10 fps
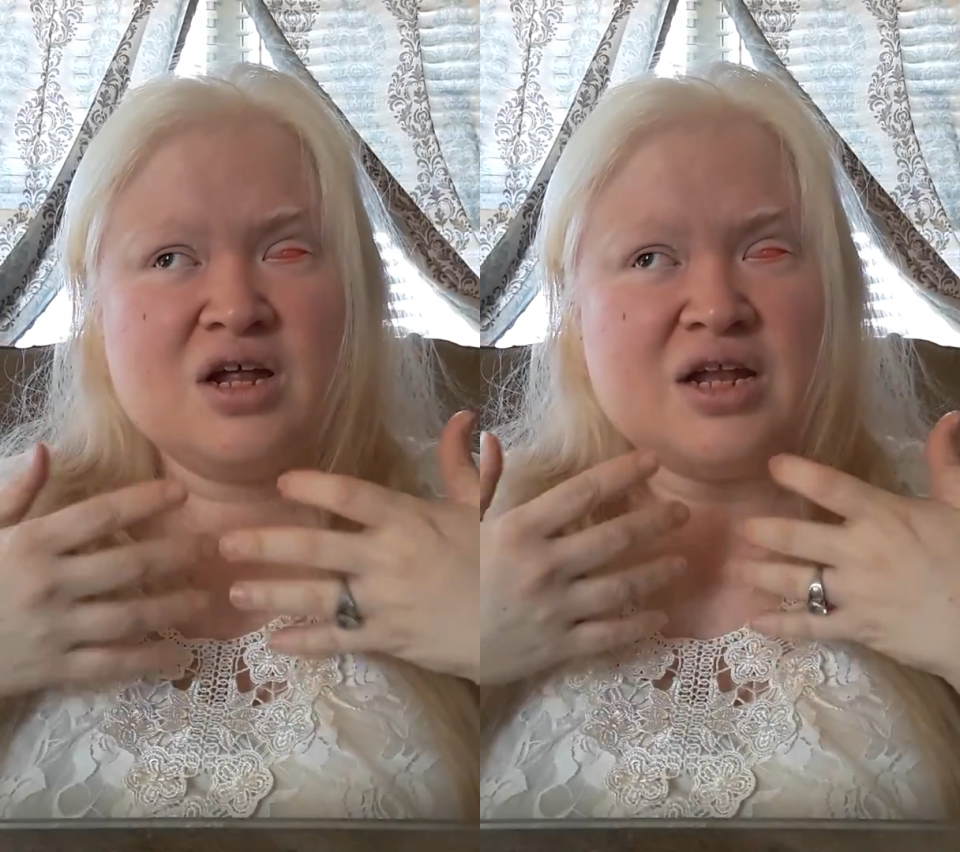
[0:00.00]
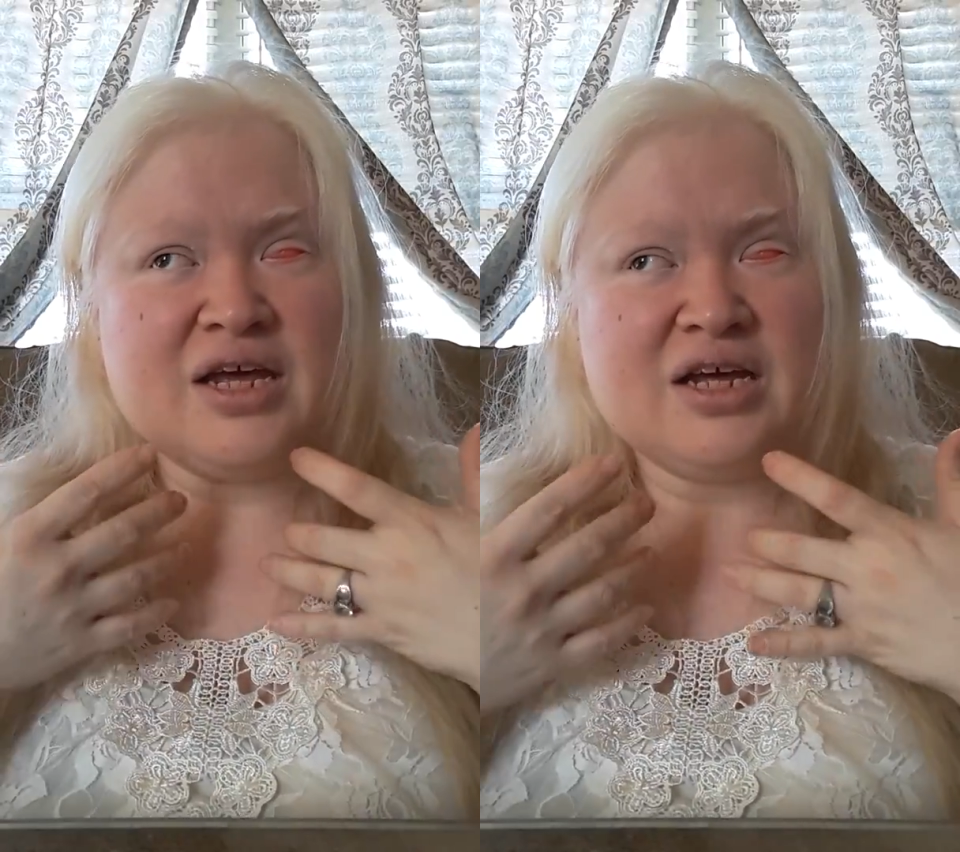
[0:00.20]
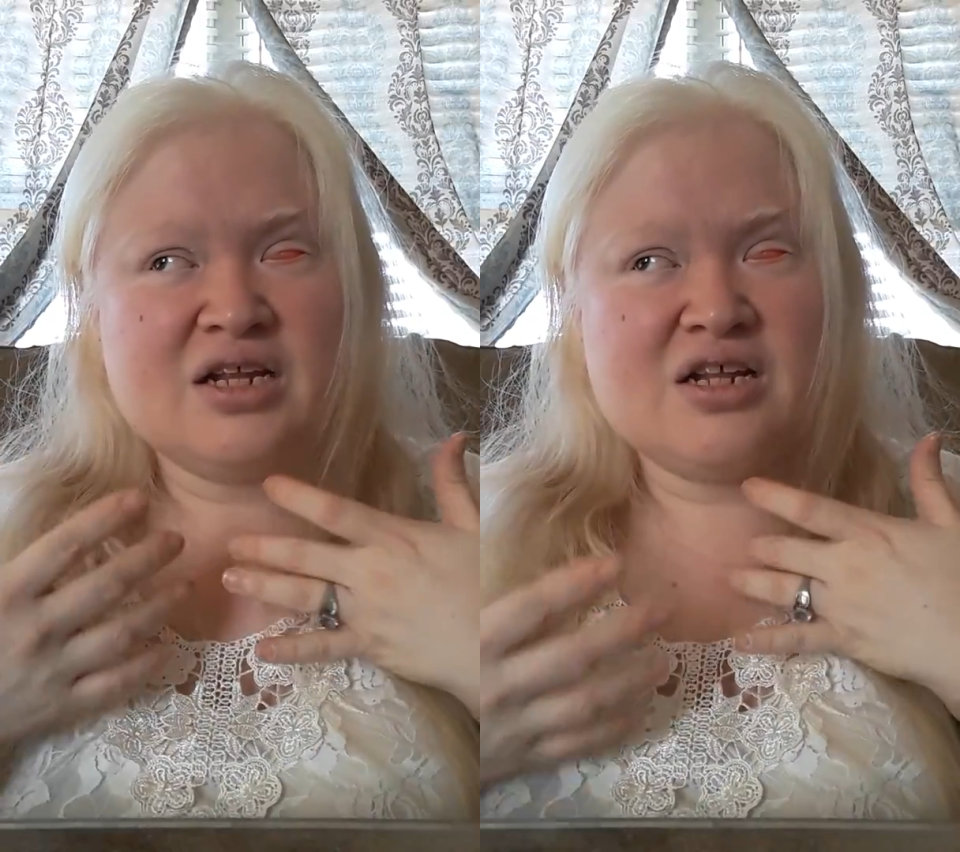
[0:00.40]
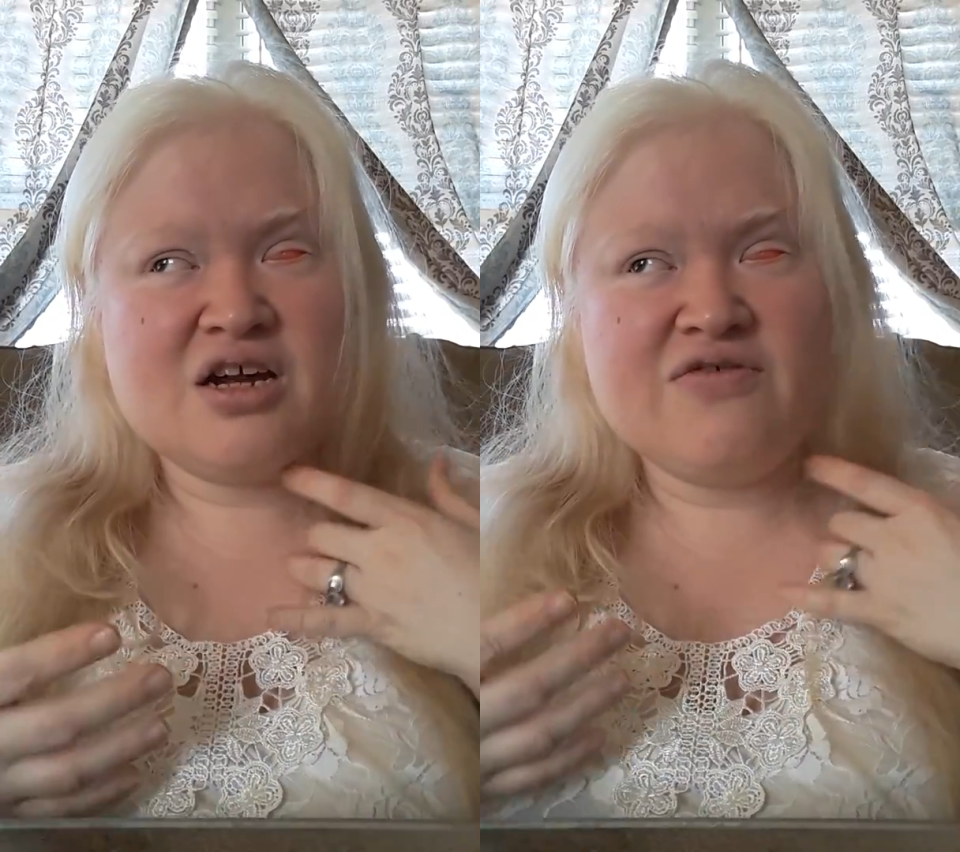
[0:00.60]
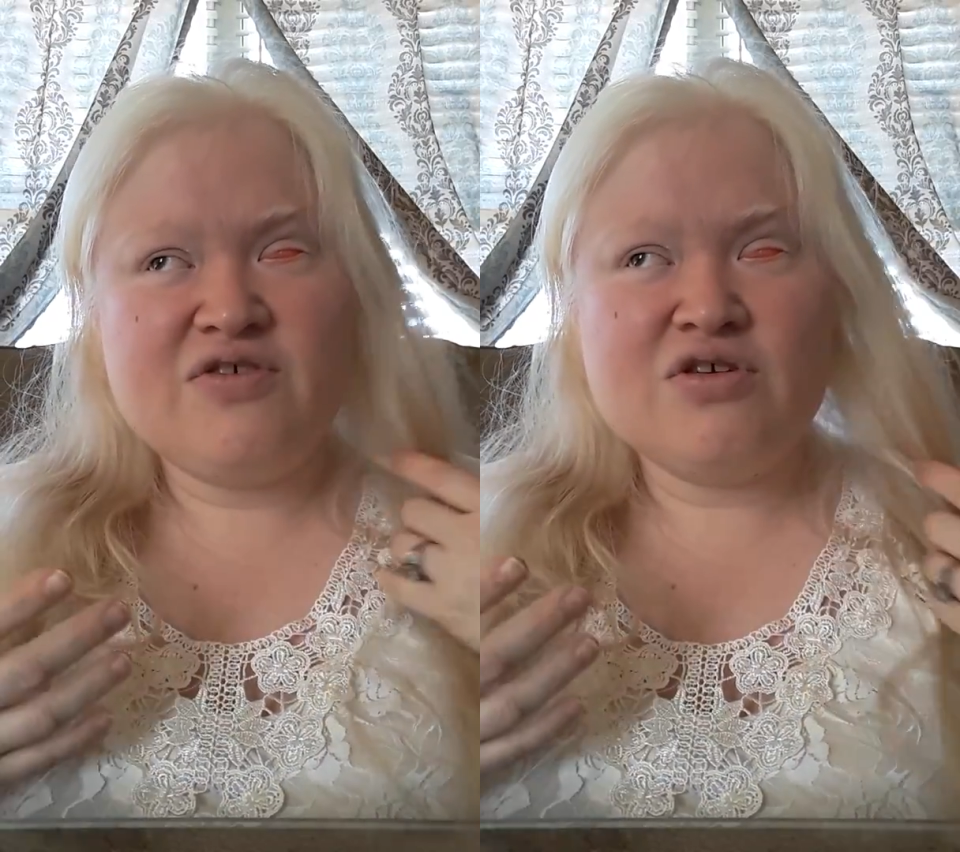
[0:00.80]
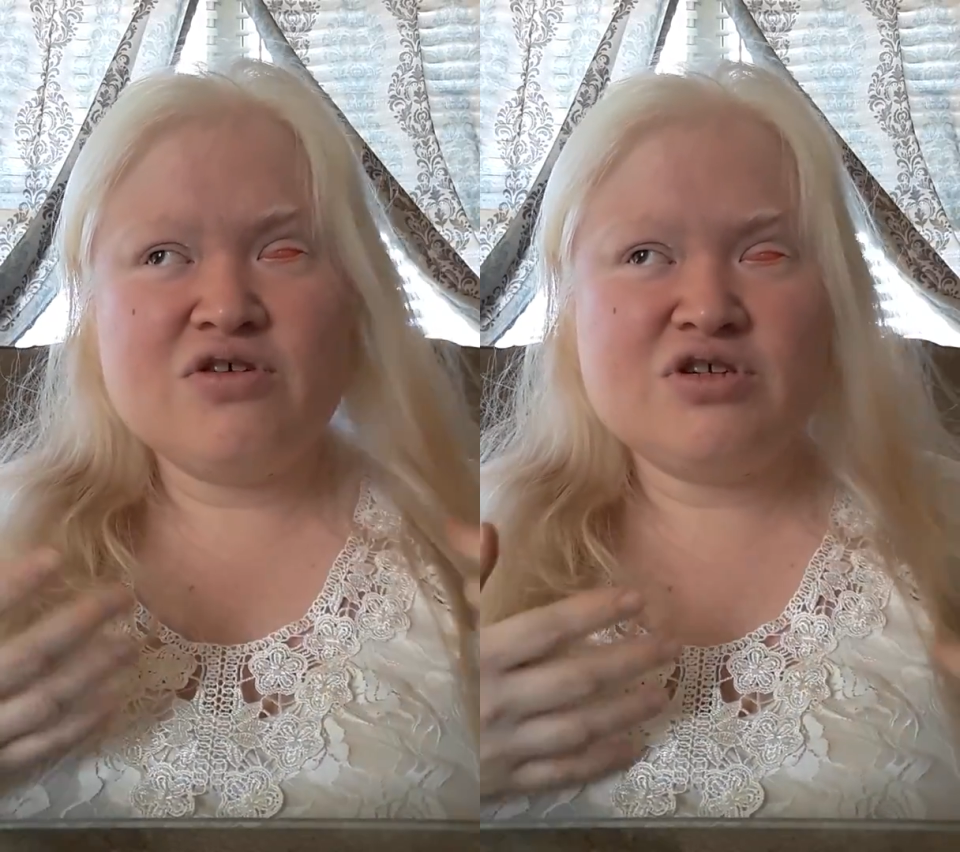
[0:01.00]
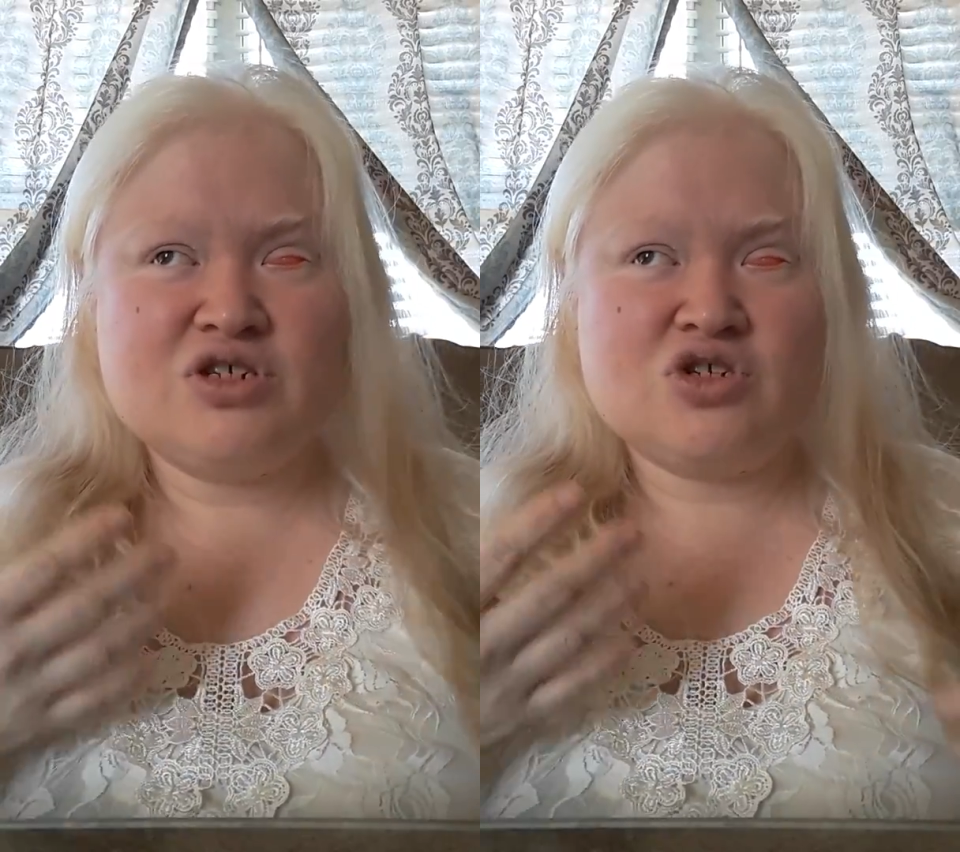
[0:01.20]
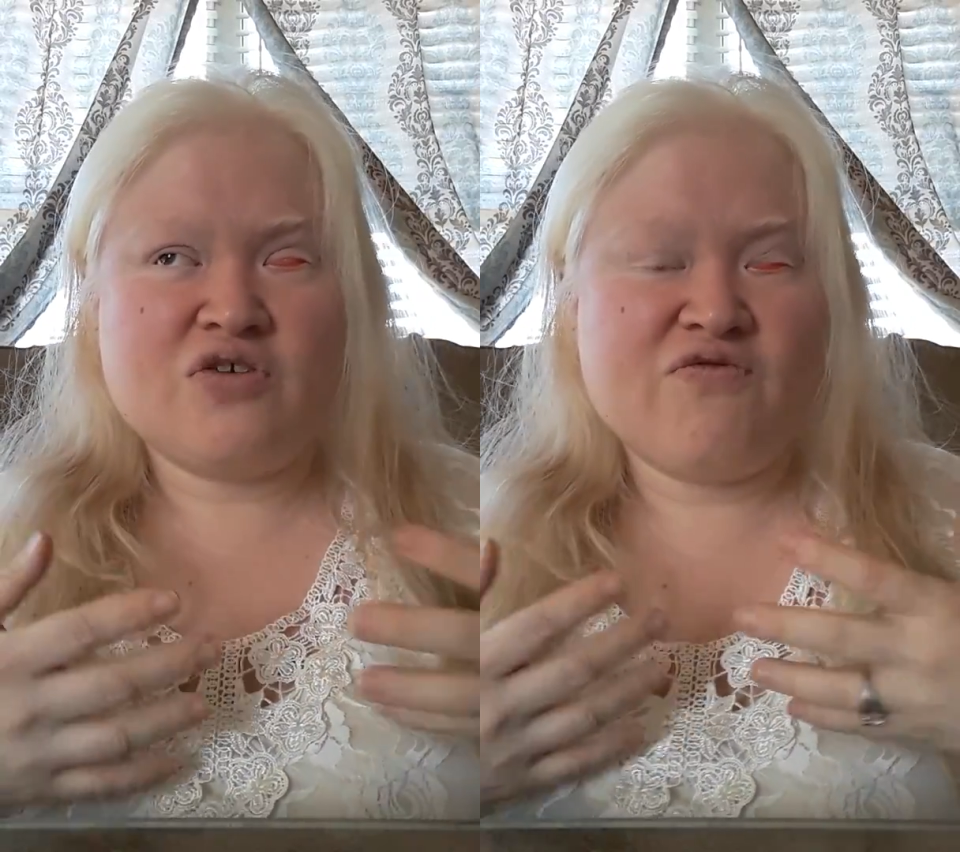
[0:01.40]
Like a lot of you are going to start